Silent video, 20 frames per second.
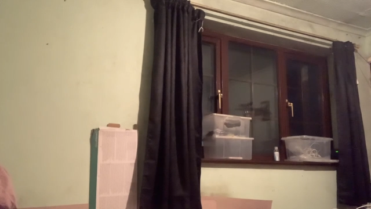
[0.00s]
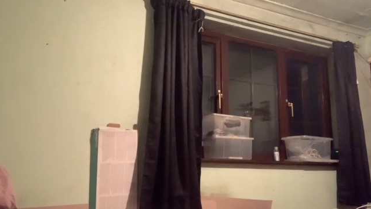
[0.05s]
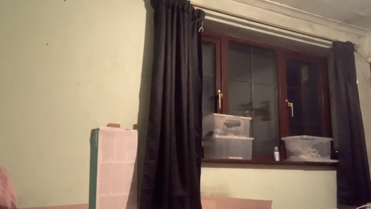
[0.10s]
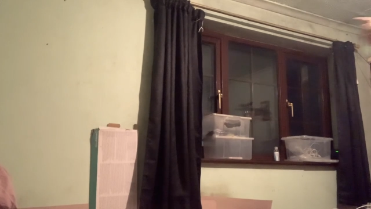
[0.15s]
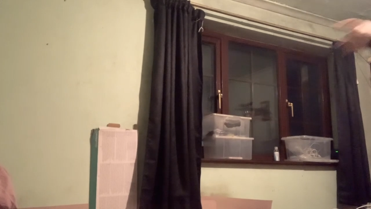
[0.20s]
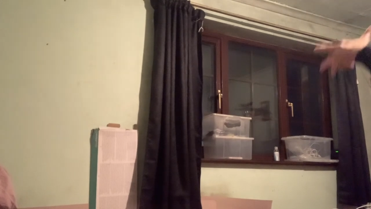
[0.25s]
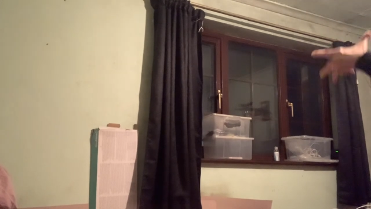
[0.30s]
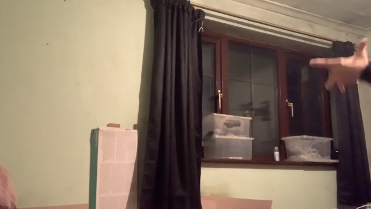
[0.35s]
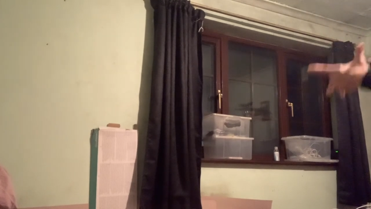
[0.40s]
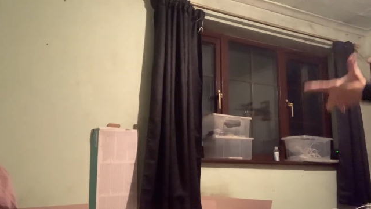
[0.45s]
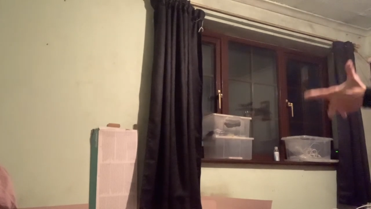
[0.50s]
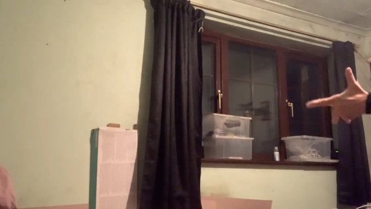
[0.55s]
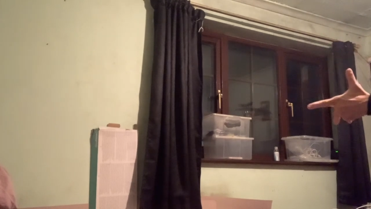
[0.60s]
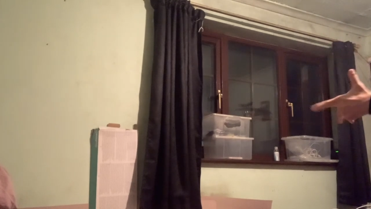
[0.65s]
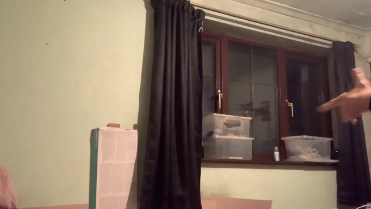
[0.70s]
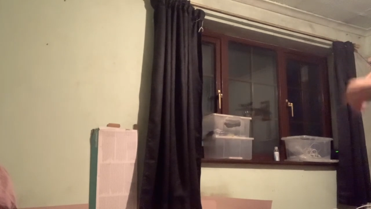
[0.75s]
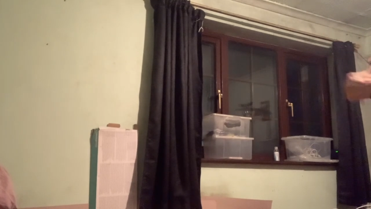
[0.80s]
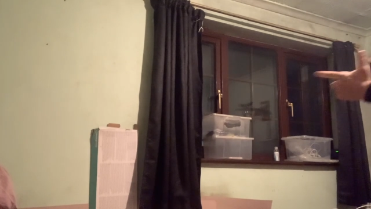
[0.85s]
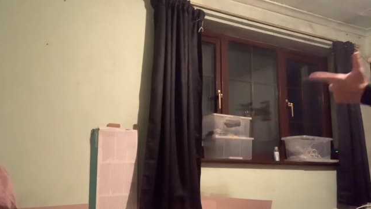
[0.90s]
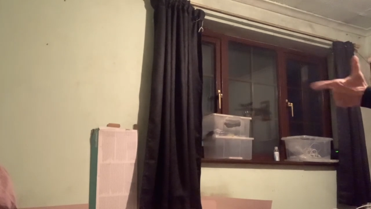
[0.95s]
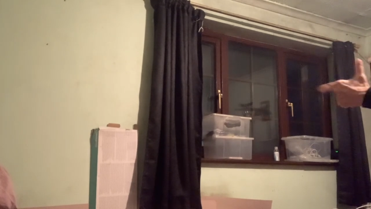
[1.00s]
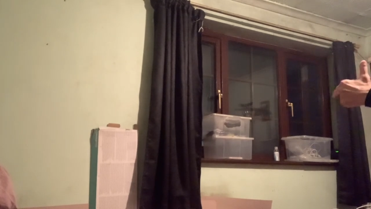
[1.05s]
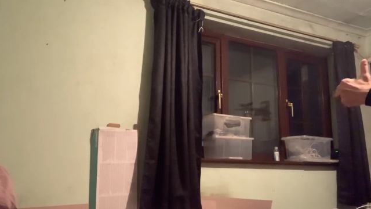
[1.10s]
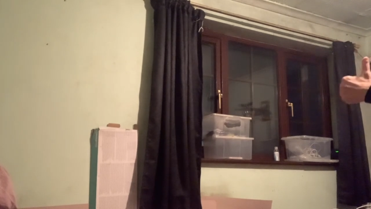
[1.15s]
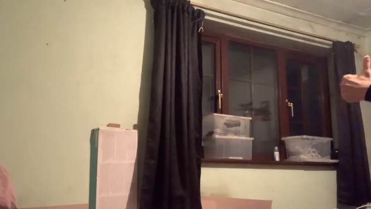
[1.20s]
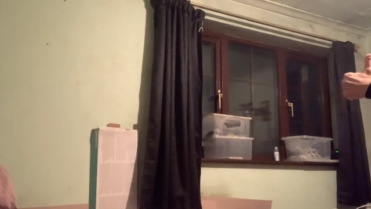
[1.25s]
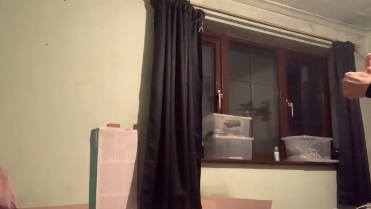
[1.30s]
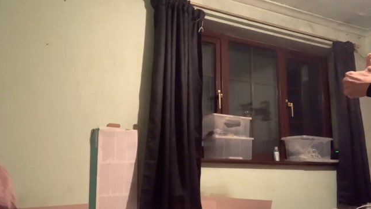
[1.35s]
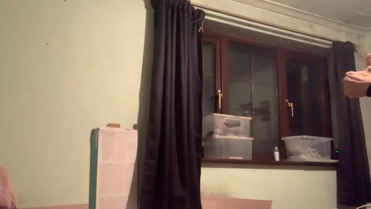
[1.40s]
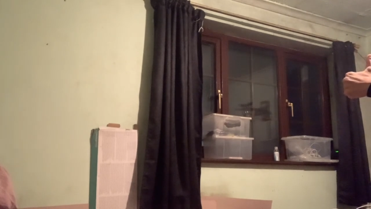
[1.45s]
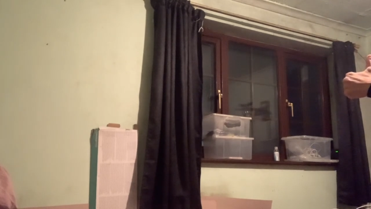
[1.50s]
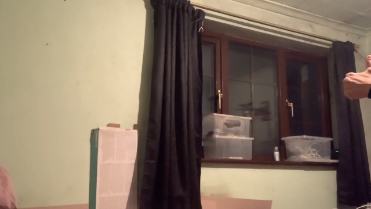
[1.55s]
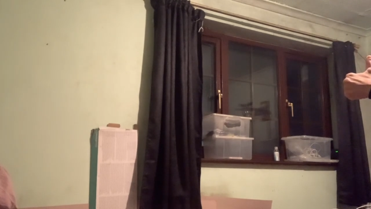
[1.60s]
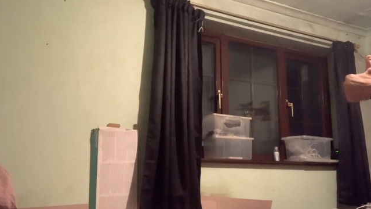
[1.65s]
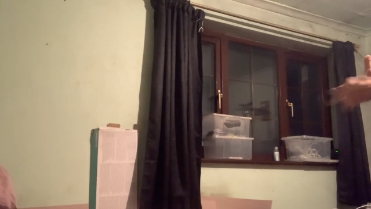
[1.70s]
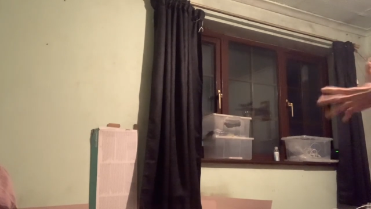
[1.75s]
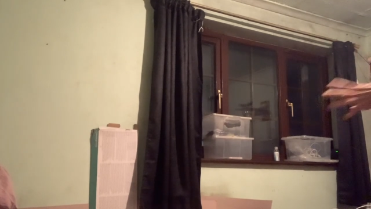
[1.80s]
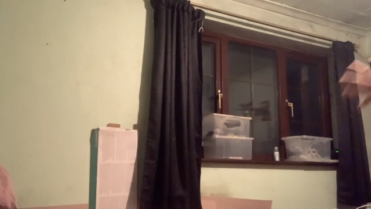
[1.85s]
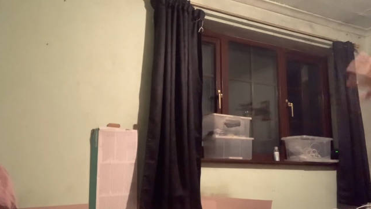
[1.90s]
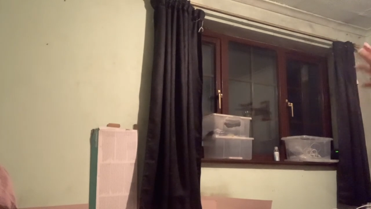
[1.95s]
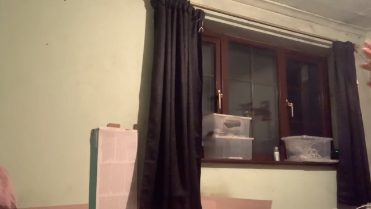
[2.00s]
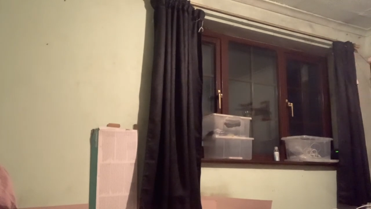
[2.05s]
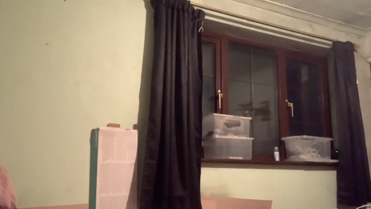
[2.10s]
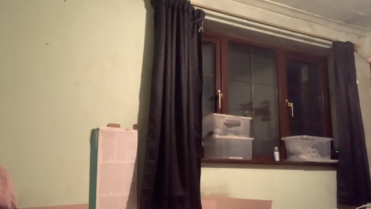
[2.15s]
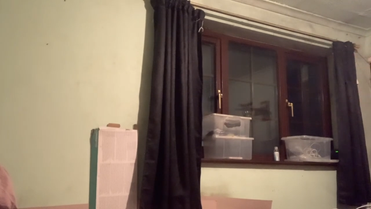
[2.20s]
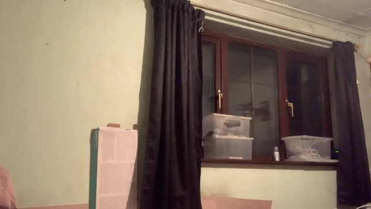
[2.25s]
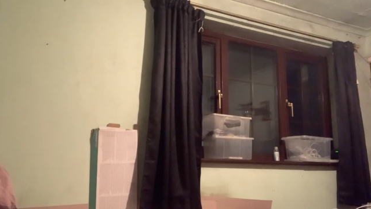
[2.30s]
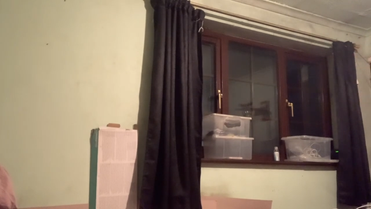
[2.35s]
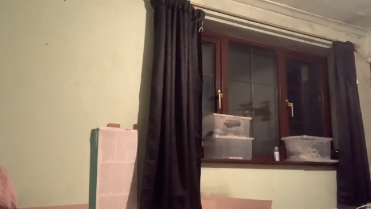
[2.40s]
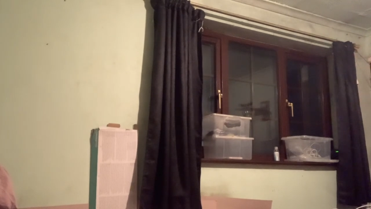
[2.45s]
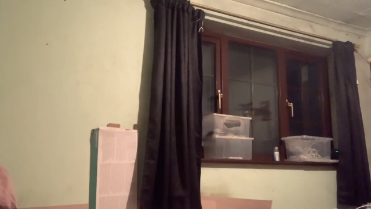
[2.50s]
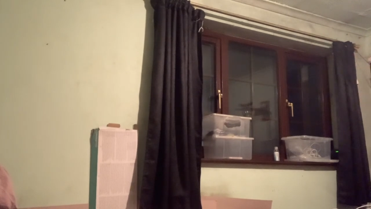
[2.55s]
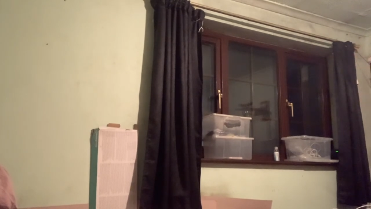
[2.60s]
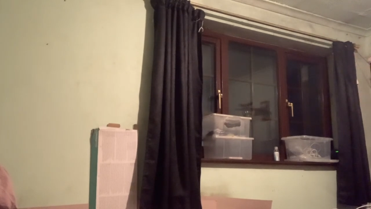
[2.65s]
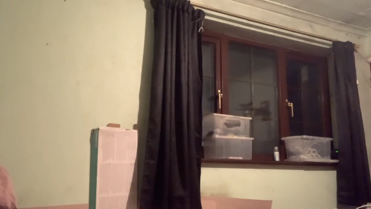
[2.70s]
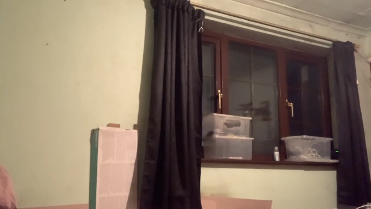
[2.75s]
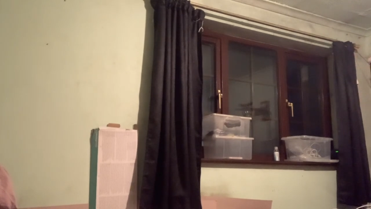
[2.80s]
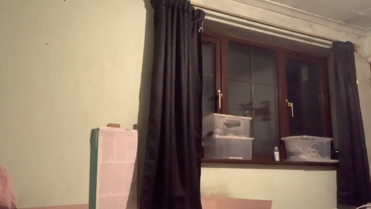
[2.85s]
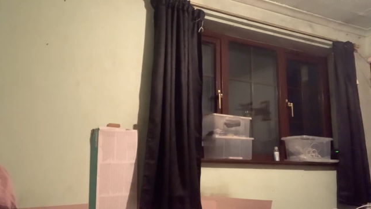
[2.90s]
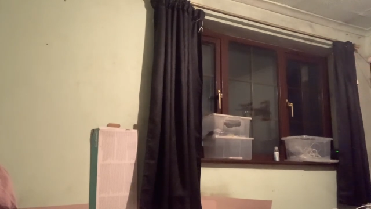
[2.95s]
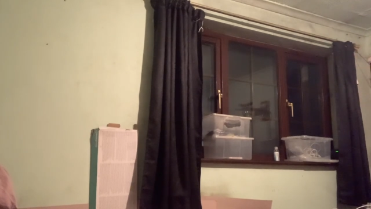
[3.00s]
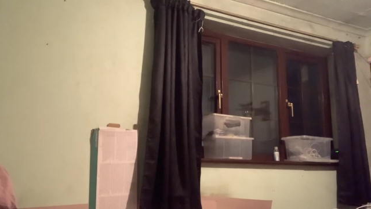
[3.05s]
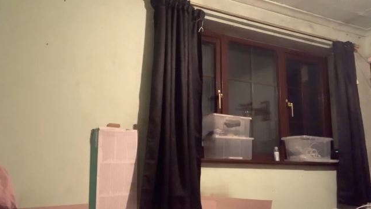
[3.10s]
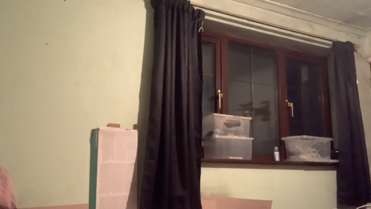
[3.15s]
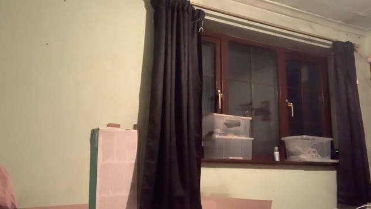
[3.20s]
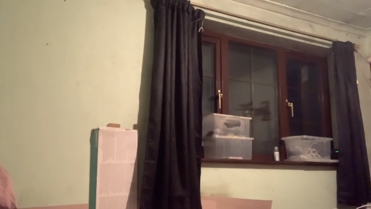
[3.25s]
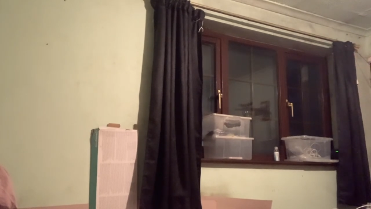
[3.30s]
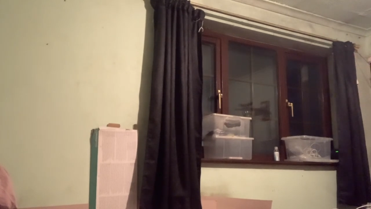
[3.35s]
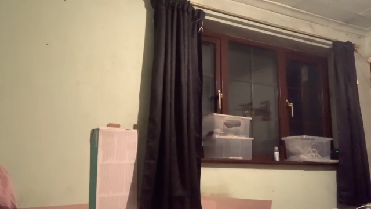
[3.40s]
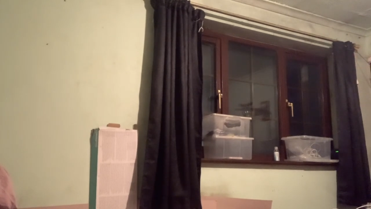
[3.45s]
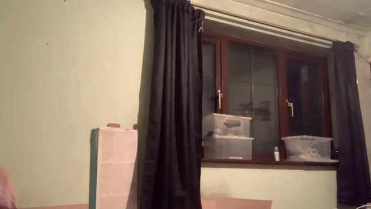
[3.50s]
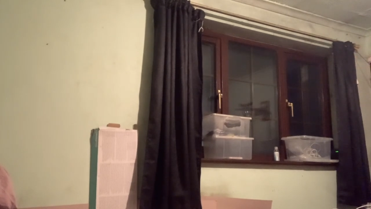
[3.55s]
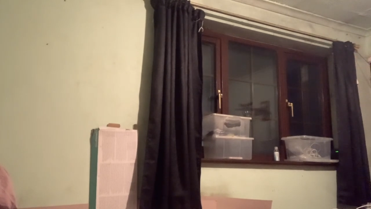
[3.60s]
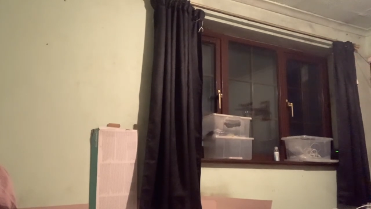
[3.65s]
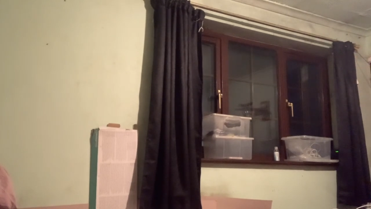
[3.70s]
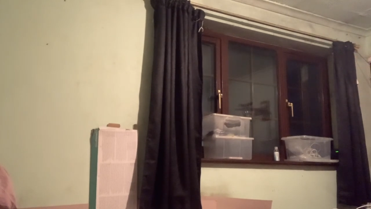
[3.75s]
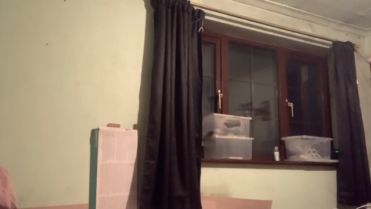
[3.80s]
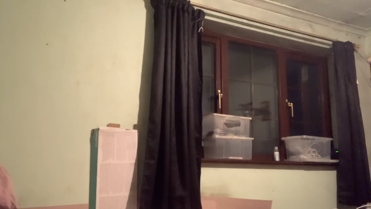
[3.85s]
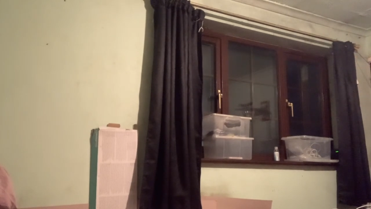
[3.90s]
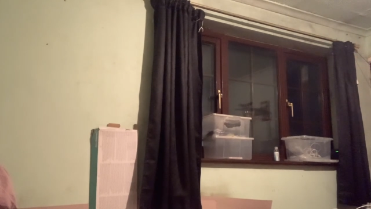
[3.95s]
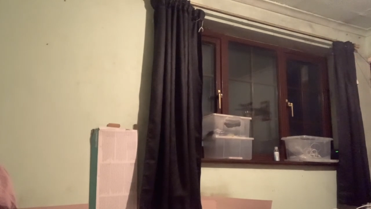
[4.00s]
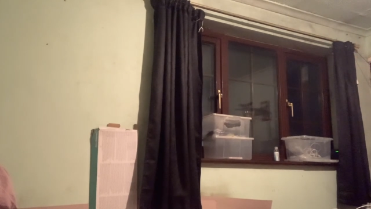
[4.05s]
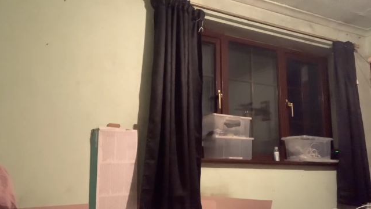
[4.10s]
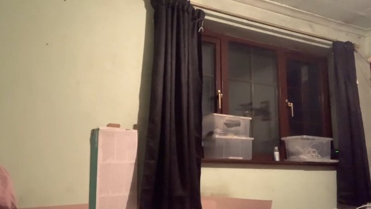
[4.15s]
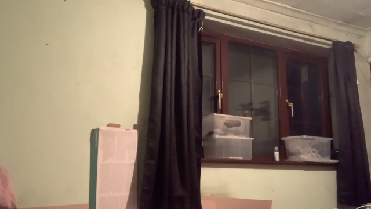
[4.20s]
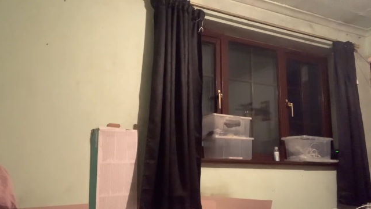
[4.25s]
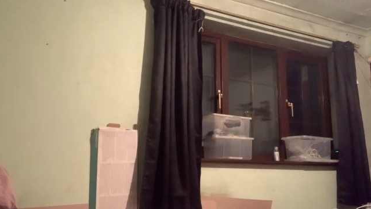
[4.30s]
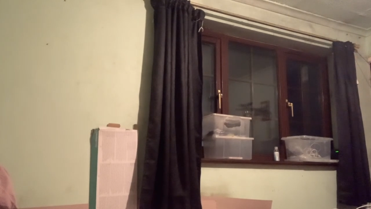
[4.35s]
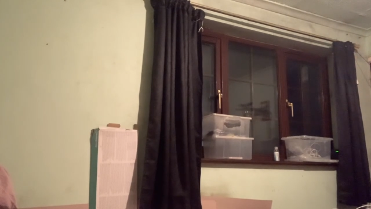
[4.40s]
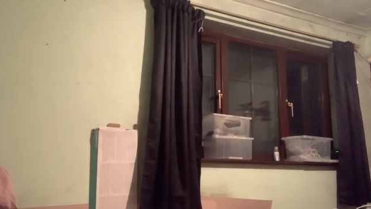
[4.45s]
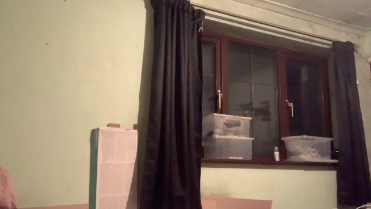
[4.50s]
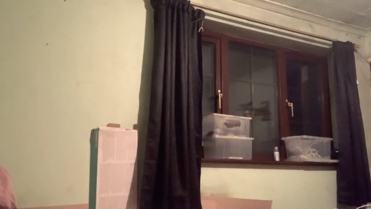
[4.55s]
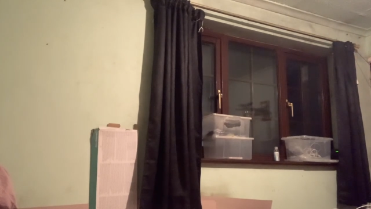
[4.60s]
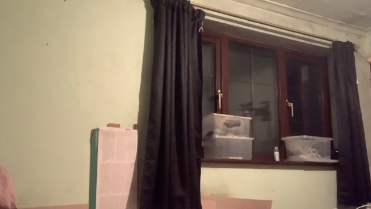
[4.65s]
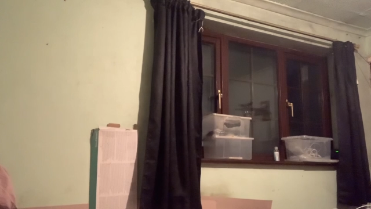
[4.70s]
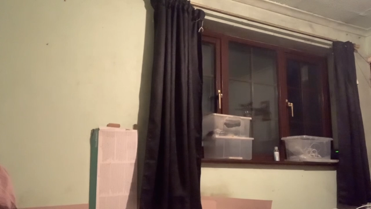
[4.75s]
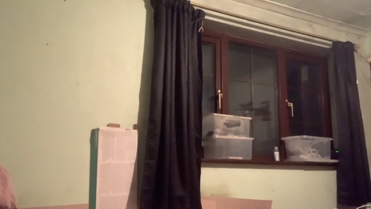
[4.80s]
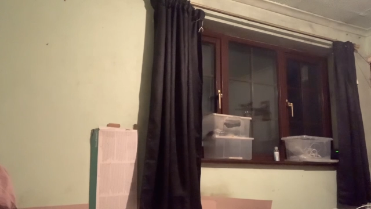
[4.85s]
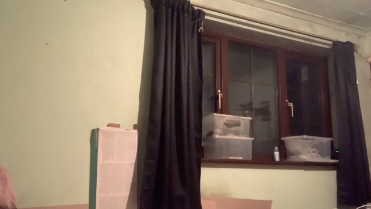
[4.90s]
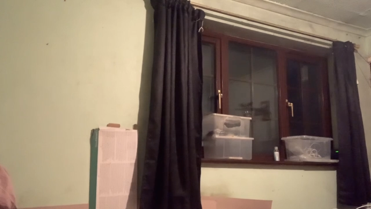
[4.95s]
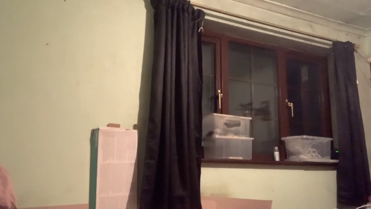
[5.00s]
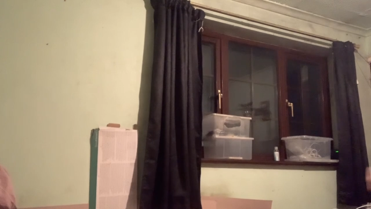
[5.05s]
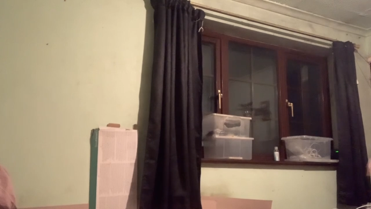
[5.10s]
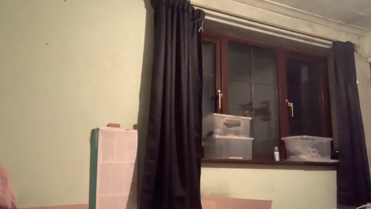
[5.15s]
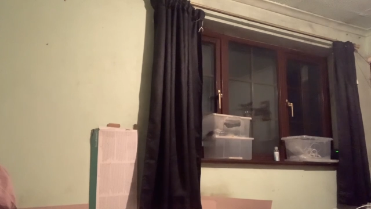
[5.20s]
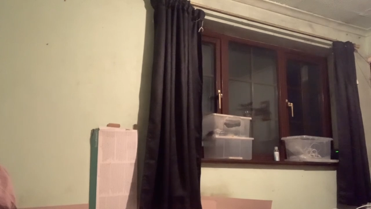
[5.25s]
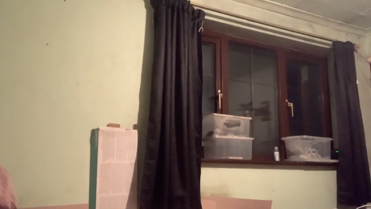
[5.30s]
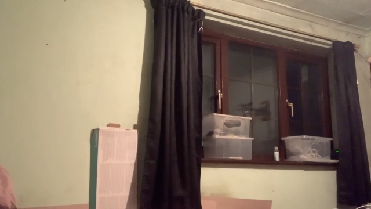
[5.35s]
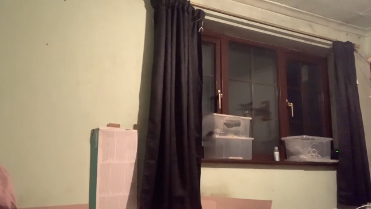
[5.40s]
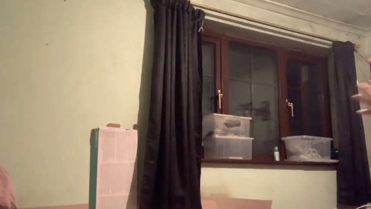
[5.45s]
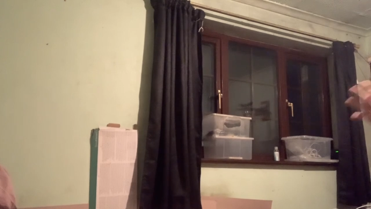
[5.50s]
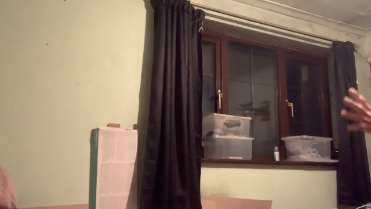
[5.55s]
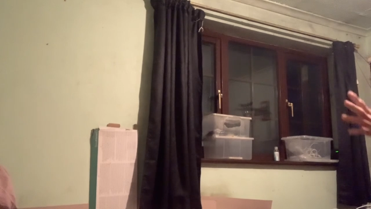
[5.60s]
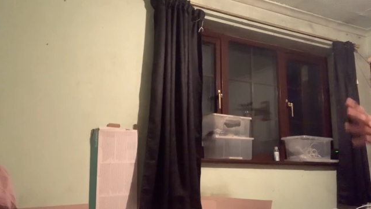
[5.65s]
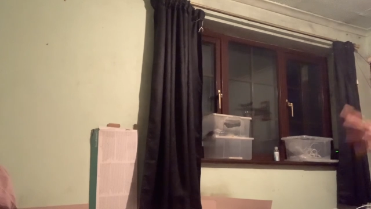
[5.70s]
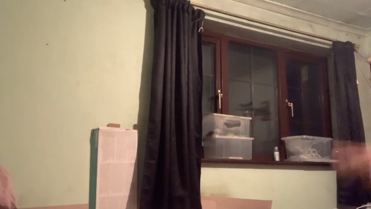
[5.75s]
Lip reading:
[unreadable: no face in view]